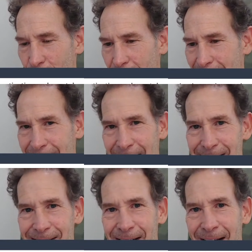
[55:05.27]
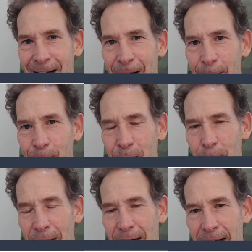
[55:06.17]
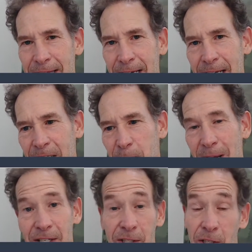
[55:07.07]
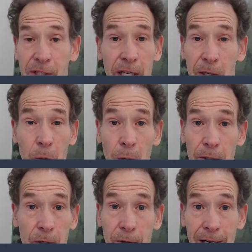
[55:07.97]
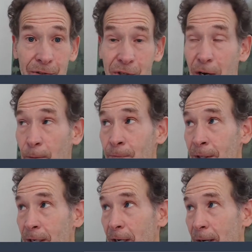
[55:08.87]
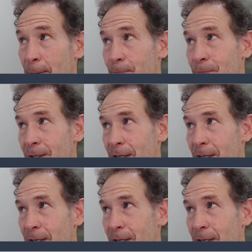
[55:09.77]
on, I guess. But I think it's best just to ignore the critics. I've